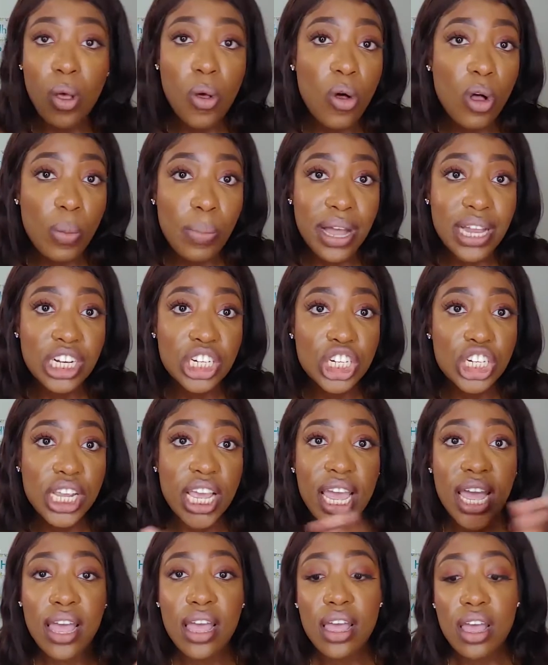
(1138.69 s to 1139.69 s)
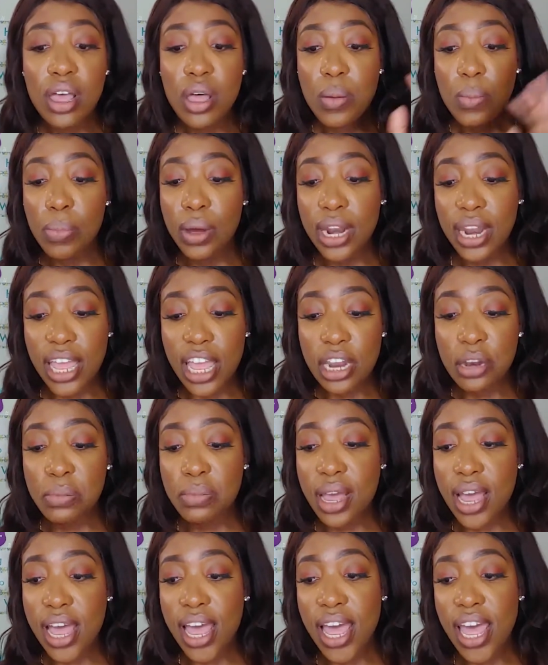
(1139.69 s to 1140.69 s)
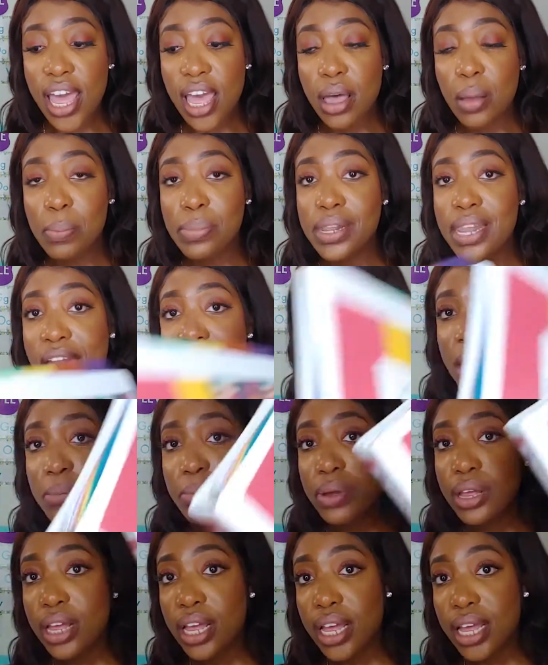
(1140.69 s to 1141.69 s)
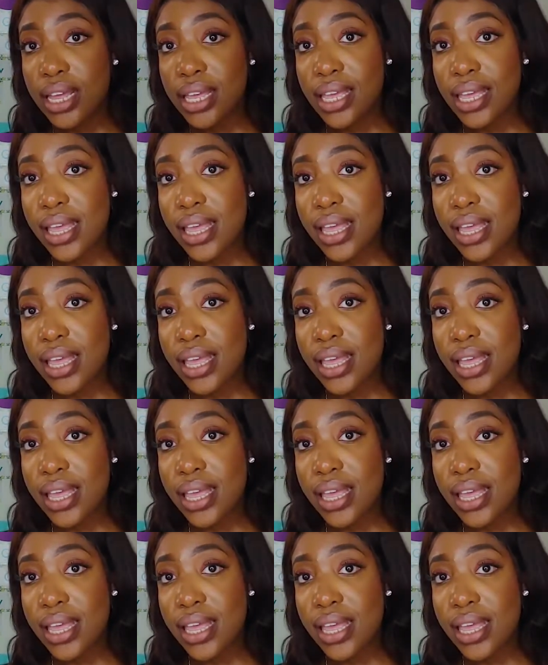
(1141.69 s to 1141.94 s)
hole punch it, put it in my plan book,